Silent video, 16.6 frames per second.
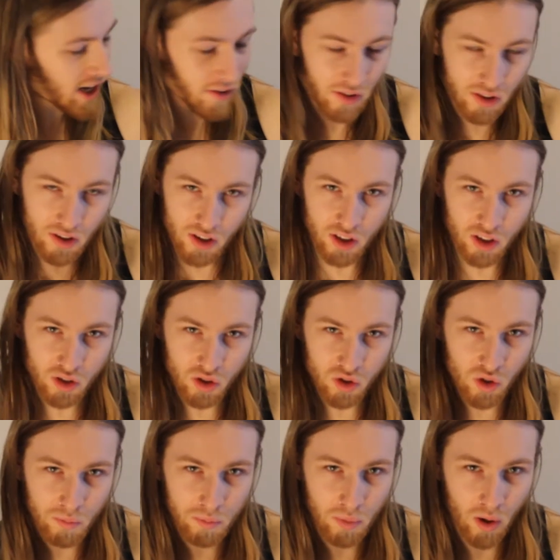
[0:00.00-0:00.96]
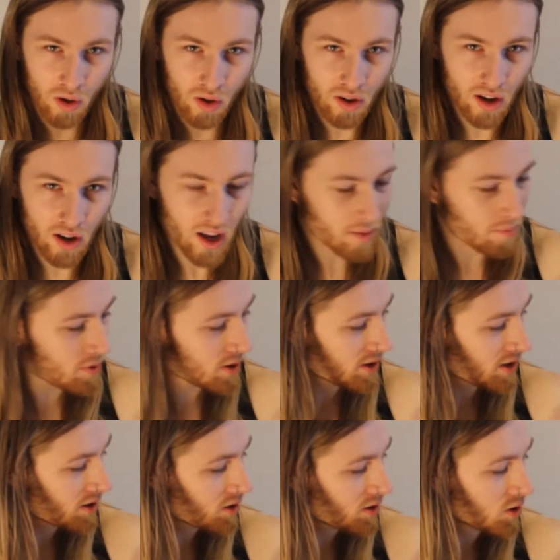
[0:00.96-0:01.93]
everything is super
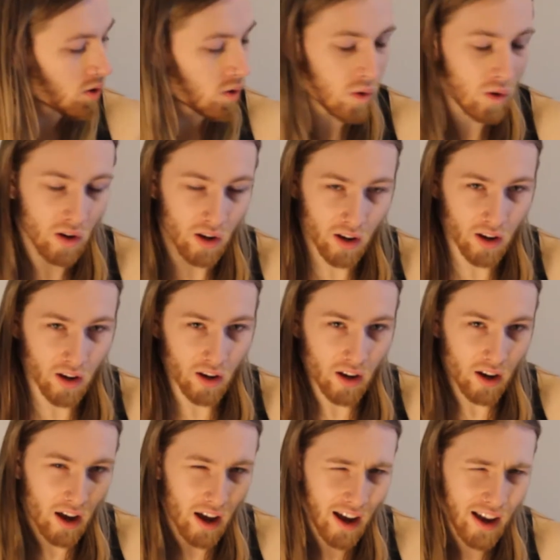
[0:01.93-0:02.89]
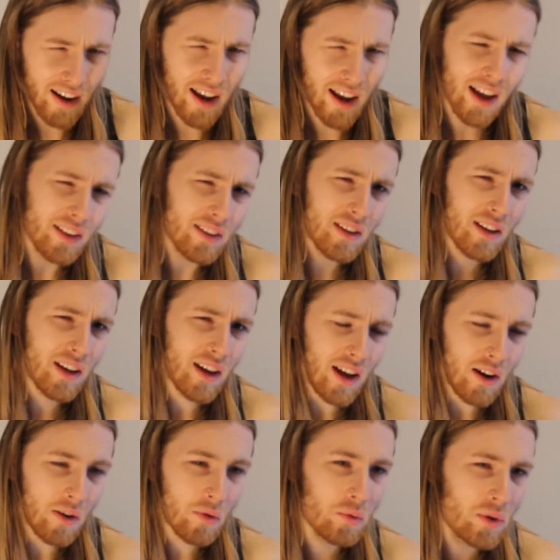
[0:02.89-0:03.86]
epic and cool. And that
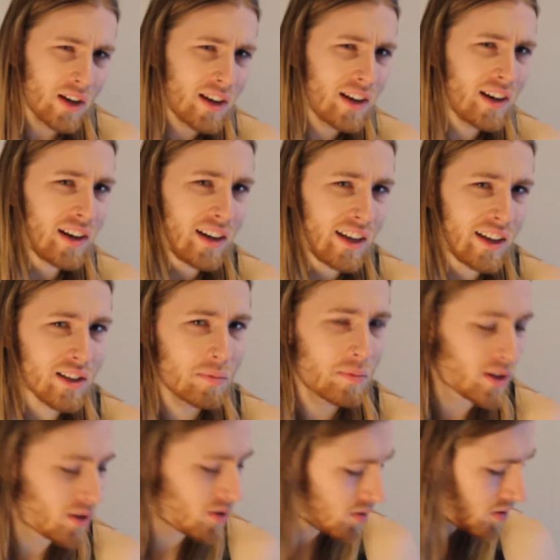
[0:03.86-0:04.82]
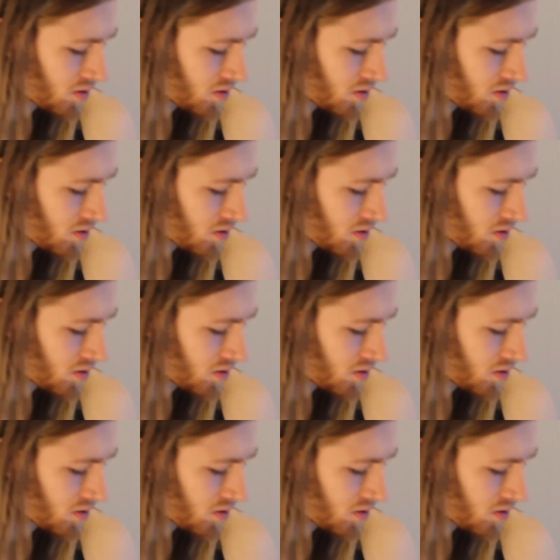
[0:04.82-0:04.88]
really leads me to